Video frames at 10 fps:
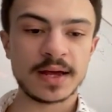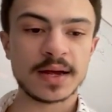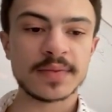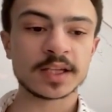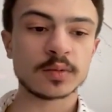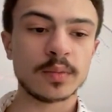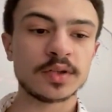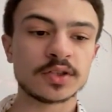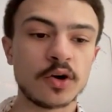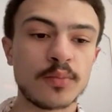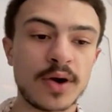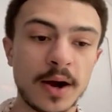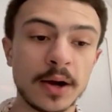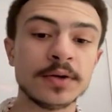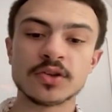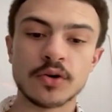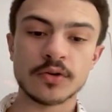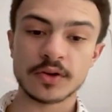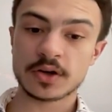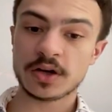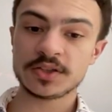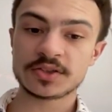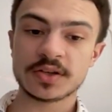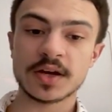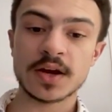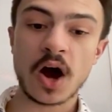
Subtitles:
and that's why we're so proud to cut the cost and